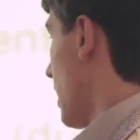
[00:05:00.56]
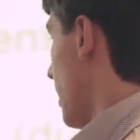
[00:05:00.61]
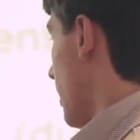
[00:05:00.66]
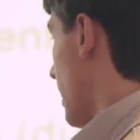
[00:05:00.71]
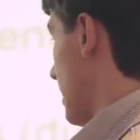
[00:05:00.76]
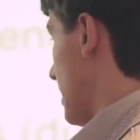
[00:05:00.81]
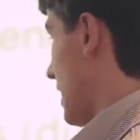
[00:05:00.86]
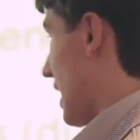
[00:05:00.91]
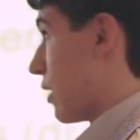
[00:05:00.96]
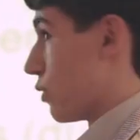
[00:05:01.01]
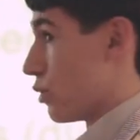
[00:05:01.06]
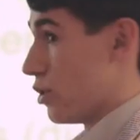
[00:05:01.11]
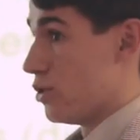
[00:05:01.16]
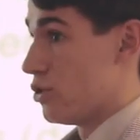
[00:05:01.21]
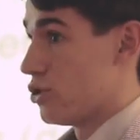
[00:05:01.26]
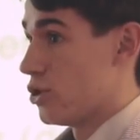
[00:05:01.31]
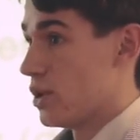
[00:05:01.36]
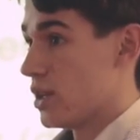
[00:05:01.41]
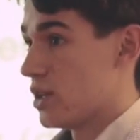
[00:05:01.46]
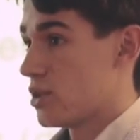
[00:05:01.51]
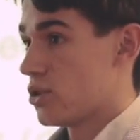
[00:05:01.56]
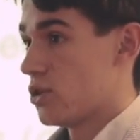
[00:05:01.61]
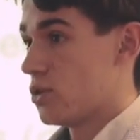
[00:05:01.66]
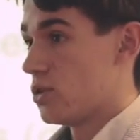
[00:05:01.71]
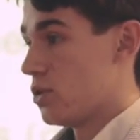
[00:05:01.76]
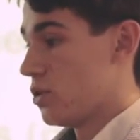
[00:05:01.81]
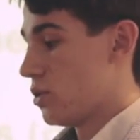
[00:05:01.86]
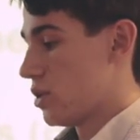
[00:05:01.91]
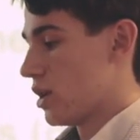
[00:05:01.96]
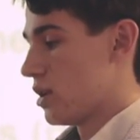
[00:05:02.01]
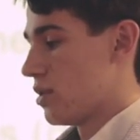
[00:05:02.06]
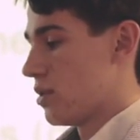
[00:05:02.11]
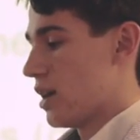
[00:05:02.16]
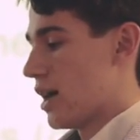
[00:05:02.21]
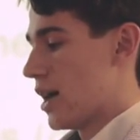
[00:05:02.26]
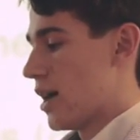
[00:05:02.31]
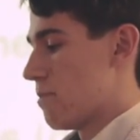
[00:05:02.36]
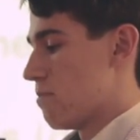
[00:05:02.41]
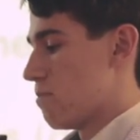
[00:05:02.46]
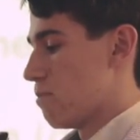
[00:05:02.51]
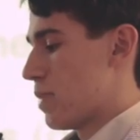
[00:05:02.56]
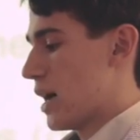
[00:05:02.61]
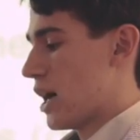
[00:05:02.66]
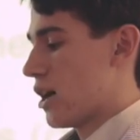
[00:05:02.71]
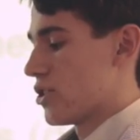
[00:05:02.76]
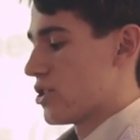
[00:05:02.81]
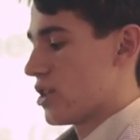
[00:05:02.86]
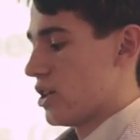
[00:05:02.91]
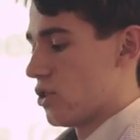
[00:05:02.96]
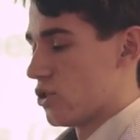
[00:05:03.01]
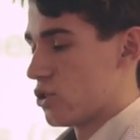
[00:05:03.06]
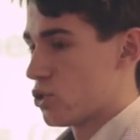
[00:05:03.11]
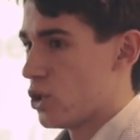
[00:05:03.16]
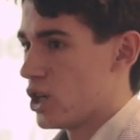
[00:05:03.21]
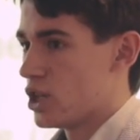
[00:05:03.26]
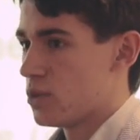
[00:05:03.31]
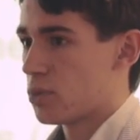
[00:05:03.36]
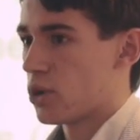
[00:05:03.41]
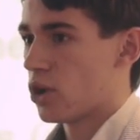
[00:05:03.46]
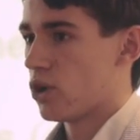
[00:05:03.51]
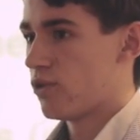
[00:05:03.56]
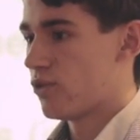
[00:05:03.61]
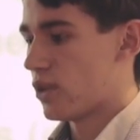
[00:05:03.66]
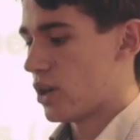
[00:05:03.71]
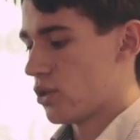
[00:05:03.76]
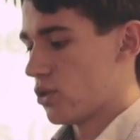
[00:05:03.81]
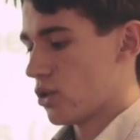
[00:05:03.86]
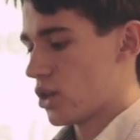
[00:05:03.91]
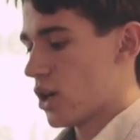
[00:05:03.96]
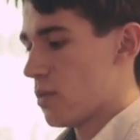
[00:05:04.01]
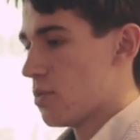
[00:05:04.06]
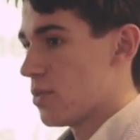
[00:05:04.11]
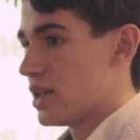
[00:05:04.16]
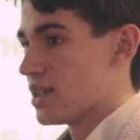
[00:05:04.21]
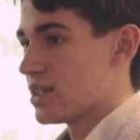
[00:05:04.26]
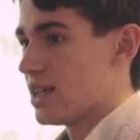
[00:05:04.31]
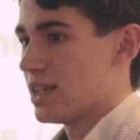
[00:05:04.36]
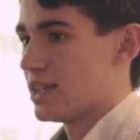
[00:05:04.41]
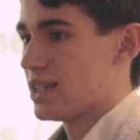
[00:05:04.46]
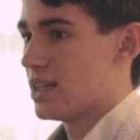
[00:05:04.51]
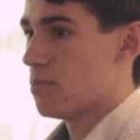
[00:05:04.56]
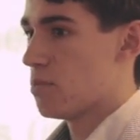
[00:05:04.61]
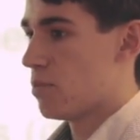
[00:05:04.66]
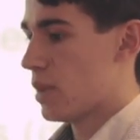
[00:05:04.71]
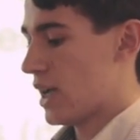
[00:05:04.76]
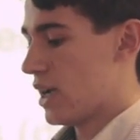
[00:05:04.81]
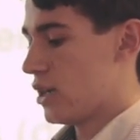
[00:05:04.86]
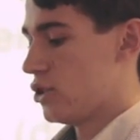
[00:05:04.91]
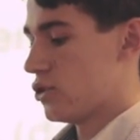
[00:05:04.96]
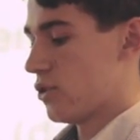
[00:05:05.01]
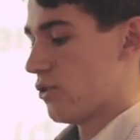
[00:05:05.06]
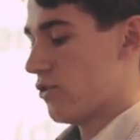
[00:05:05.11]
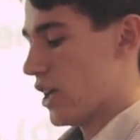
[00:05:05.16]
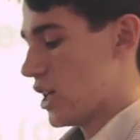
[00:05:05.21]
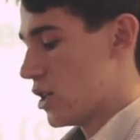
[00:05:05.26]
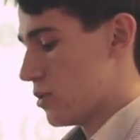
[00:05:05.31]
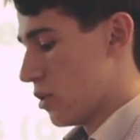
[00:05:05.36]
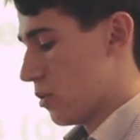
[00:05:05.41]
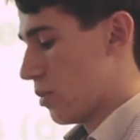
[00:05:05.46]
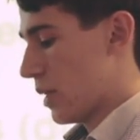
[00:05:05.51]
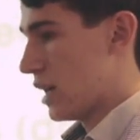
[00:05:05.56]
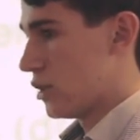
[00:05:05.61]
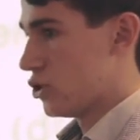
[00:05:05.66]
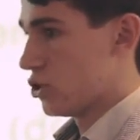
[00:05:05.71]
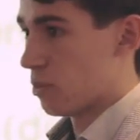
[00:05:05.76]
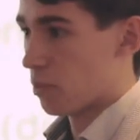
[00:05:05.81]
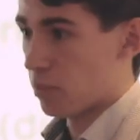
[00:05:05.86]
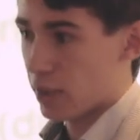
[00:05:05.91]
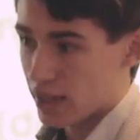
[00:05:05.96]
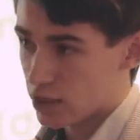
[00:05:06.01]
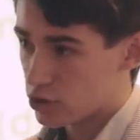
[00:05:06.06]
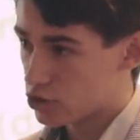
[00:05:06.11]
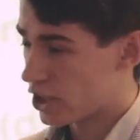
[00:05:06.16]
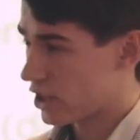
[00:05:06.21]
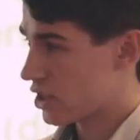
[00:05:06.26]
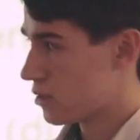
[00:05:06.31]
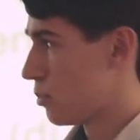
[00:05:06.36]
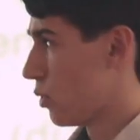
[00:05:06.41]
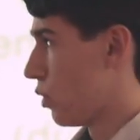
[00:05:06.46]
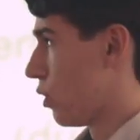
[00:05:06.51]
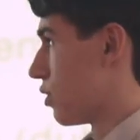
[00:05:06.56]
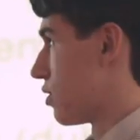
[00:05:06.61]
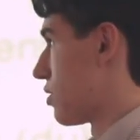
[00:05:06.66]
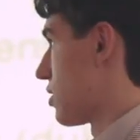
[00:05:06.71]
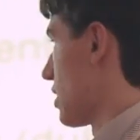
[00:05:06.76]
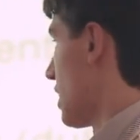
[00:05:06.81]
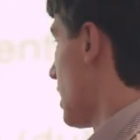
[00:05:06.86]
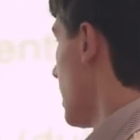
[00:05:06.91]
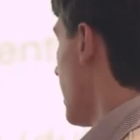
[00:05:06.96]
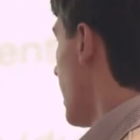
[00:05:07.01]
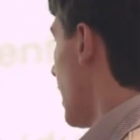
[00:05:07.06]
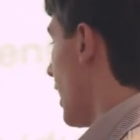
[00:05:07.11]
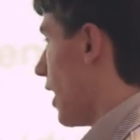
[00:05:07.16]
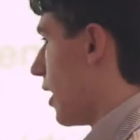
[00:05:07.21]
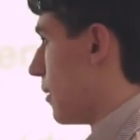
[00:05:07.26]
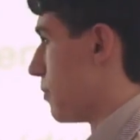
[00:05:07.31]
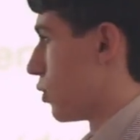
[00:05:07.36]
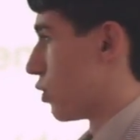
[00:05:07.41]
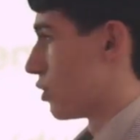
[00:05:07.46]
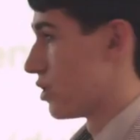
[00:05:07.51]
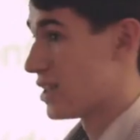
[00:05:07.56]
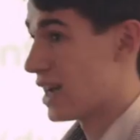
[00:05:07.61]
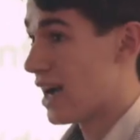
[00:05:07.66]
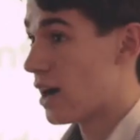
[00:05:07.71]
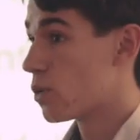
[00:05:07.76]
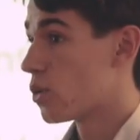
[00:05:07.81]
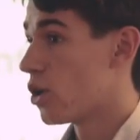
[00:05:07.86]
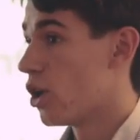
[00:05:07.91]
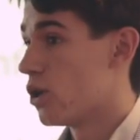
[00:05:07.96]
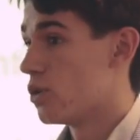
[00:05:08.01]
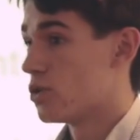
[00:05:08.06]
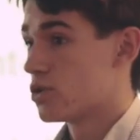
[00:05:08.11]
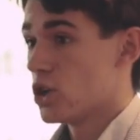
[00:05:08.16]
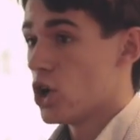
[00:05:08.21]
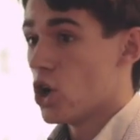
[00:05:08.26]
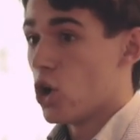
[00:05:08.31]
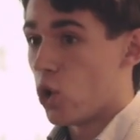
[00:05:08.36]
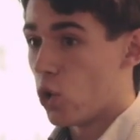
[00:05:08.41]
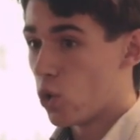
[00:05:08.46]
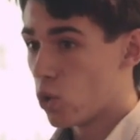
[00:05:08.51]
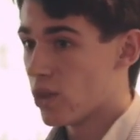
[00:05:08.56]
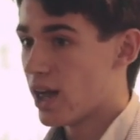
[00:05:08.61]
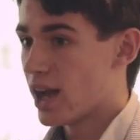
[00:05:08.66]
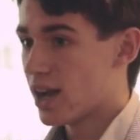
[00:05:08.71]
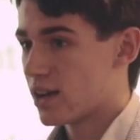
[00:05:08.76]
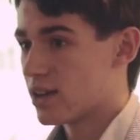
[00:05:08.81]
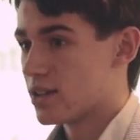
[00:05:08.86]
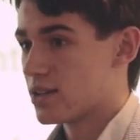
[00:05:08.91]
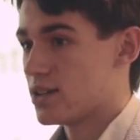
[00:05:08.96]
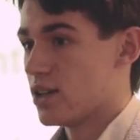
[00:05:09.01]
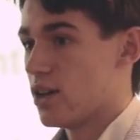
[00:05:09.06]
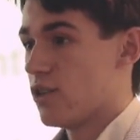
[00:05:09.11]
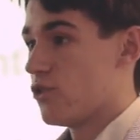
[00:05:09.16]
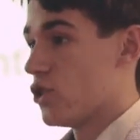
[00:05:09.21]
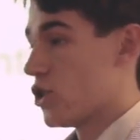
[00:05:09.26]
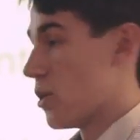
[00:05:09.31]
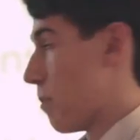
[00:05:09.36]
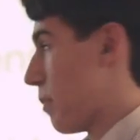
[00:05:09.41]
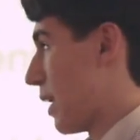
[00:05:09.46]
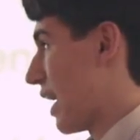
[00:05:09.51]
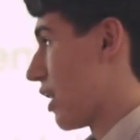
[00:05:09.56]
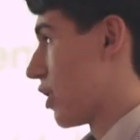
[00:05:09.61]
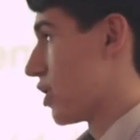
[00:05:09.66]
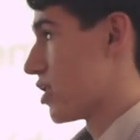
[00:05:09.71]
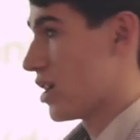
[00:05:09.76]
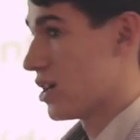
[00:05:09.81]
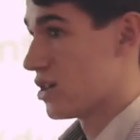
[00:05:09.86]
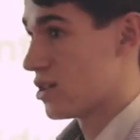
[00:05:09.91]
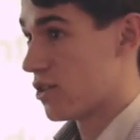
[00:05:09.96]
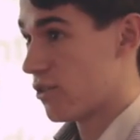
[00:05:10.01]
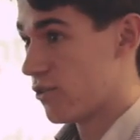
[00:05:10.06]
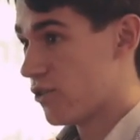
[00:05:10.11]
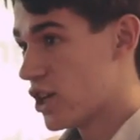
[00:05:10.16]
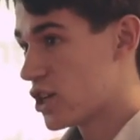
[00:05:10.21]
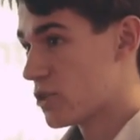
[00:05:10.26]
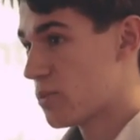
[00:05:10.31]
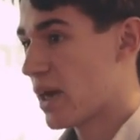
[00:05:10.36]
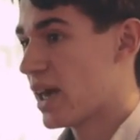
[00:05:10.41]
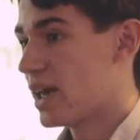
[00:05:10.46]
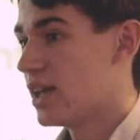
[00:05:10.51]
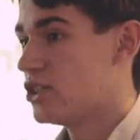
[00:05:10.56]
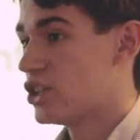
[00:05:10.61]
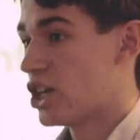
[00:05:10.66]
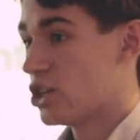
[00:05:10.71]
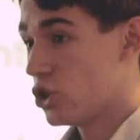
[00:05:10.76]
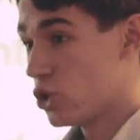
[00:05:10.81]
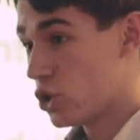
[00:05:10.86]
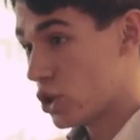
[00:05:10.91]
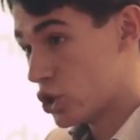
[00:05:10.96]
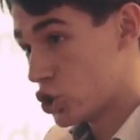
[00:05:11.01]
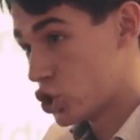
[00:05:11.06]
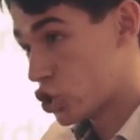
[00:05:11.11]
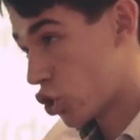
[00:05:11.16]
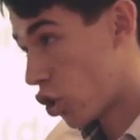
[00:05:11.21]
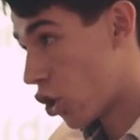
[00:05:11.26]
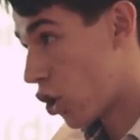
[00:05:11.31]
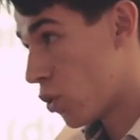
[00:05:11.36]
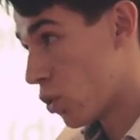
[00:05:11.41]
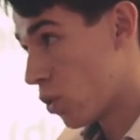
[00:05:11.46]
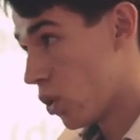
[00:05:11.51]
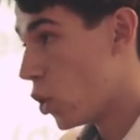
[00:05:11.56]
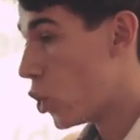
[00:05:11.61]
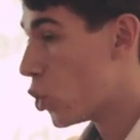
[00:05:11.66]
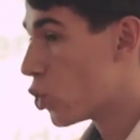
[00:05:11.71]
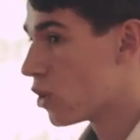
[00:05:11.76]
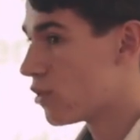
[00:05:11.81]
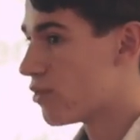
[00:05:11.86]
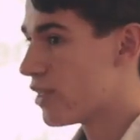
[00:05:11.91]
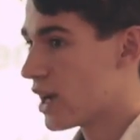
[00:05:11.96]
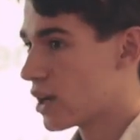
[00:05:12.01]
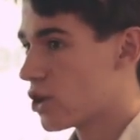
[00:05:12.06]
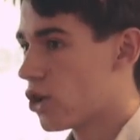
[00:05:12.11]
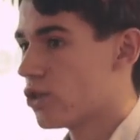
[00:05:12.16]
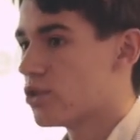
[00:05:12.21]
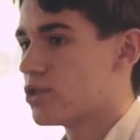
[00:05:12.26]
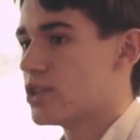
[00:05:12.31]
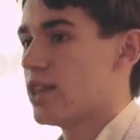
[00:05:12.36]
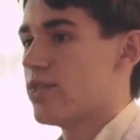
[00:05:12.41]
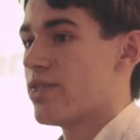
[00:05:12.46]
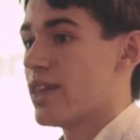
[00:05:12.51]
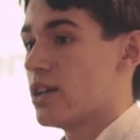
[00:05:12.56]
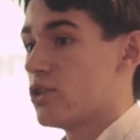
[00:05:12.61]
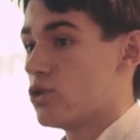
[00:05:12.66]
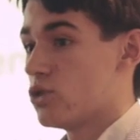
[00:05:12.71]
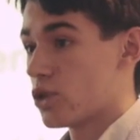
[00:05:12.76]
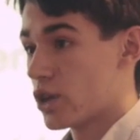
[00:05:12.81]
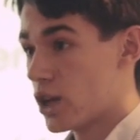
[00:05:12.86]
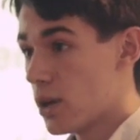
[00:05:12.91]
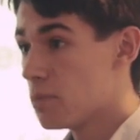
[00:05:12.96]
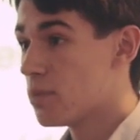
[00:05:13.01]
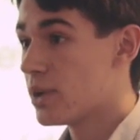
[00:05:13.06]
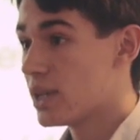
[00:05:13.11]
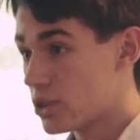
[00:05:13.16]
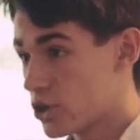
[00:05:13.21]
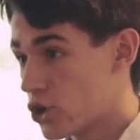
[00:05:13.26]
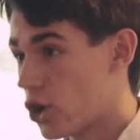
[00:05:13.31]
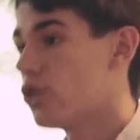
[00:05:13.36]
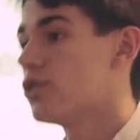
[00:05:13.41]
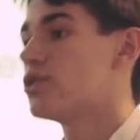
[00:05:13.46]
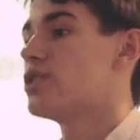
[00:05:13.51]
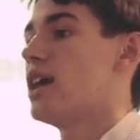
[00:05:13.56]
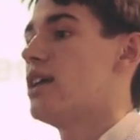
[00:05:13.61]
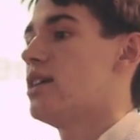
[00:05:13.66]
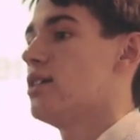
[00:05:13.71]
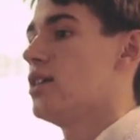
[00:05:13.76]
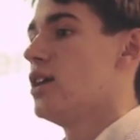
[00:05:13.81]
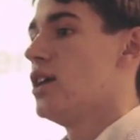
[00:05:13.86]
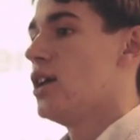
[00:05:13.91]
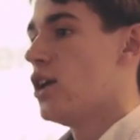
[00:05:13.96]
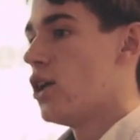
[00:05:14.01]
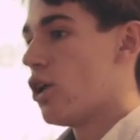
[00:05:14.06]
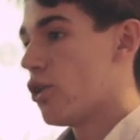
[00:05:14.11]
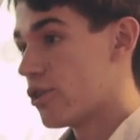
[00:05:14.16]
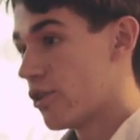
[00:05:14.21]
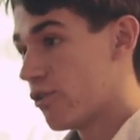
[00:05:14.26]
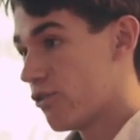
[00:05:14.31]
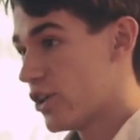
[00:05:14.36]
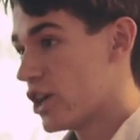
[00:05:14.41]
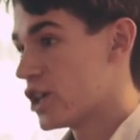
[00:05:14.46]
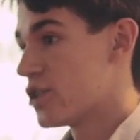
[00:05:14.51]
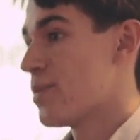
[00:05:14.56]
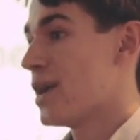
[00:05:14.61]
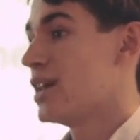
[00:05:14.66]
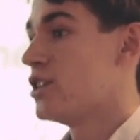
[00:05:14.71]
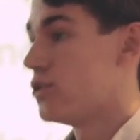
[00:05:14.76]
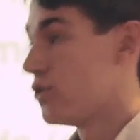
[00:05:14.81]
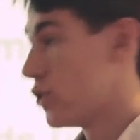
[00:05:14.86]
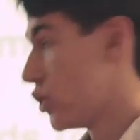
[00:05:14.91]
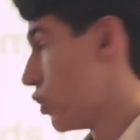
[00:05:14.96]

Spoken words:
that's how you do it. So you can parasite your Twitter profile, your company's LinkedIn page, your Facebook page, your Pinterest boards, your downloads, all that kind of stuff. You can parasite the first page and you control all of that content that is your company's content on the first page of